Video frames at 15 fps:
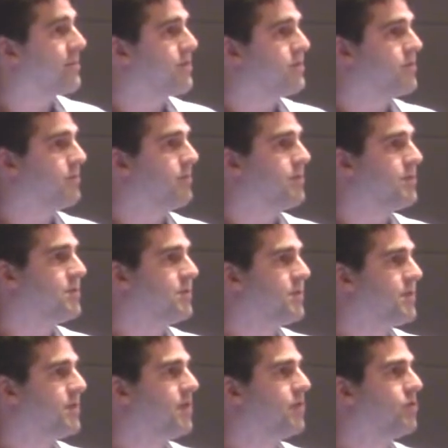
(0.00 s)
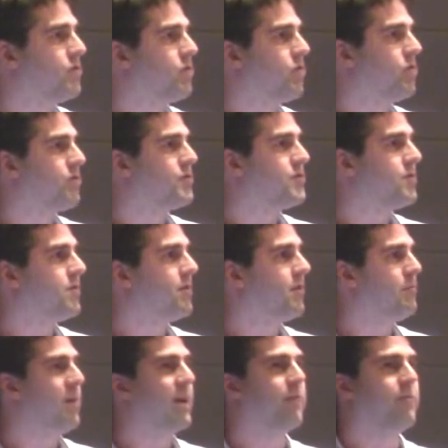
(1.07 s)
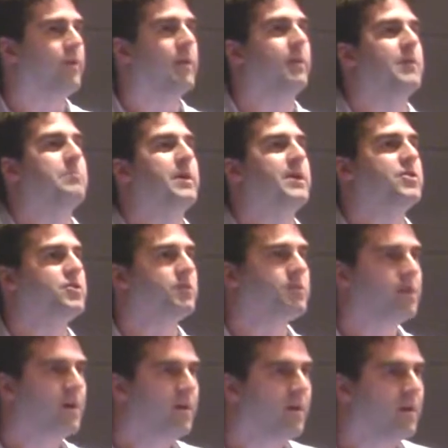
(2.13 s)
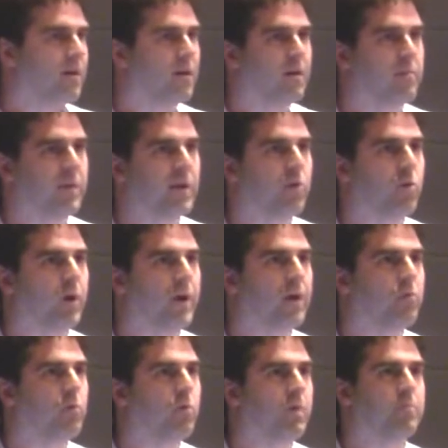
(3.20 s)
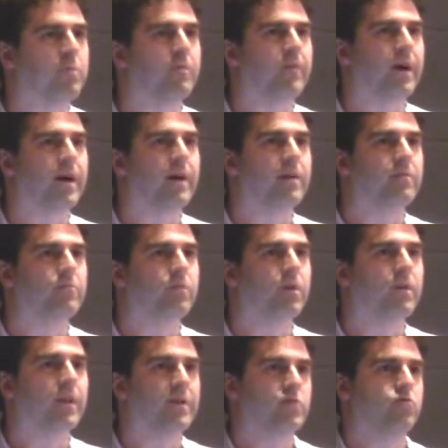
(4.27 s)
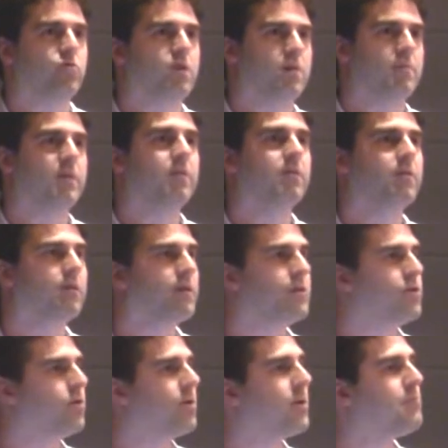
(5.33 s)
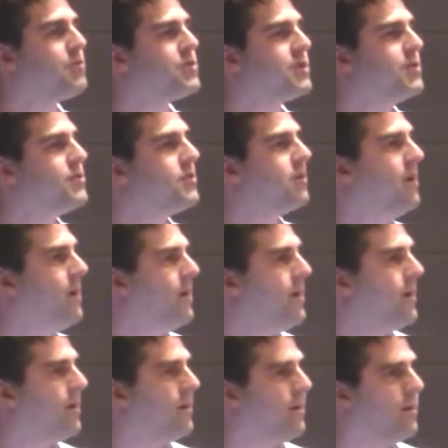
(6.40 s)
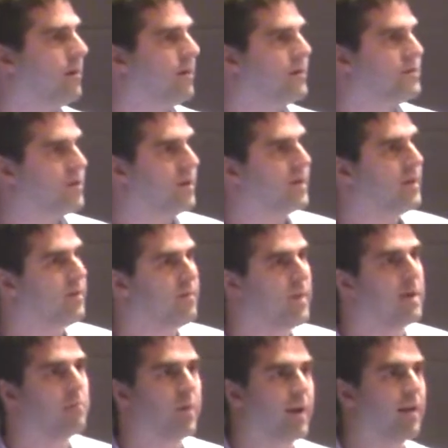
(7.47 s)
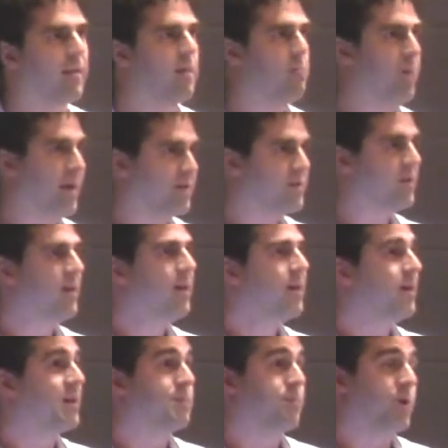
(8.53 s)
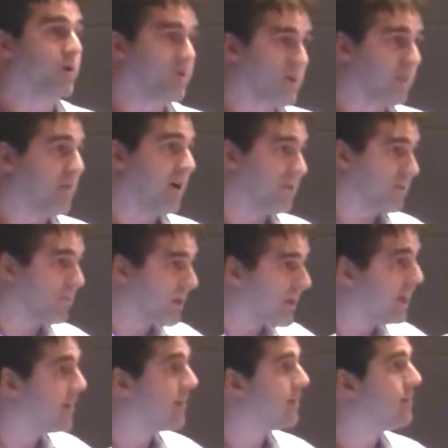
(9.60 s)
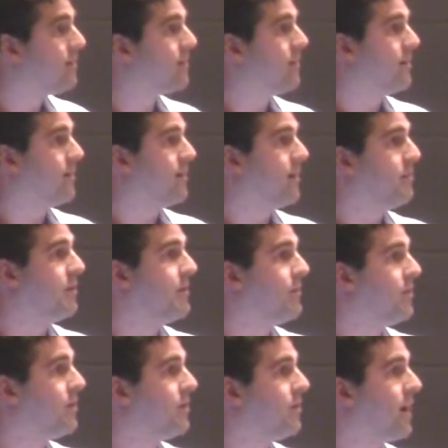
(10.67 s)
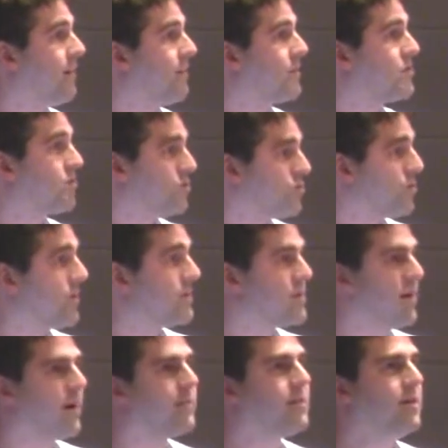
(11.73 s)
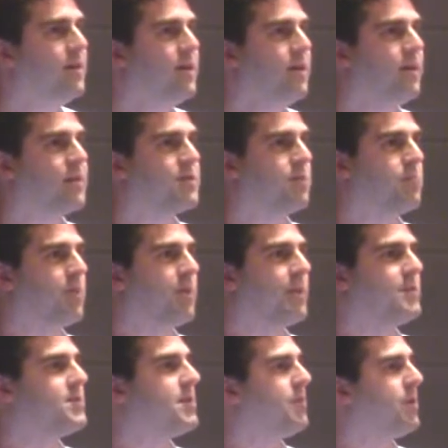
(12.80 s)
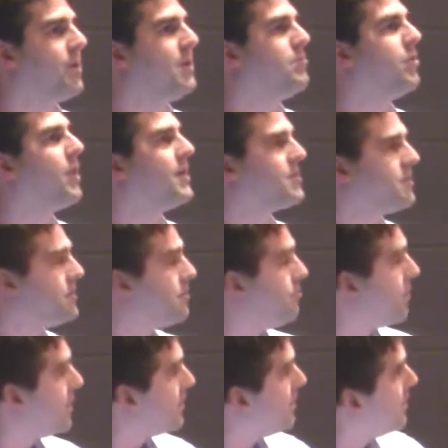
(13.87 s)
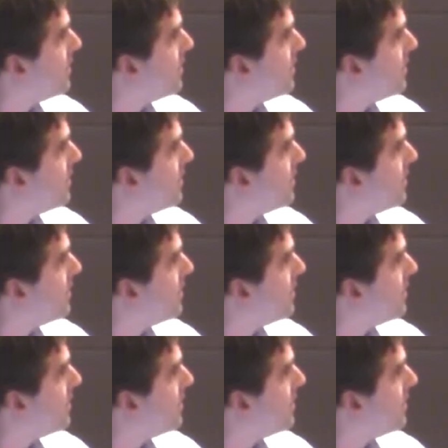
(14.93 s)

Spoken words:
system is geared towards benefiting the patient in a way where we provide less trauma during a procedure and give them kind of the best experience they possibly can, even though having surgery is not something that's typically pleasant. But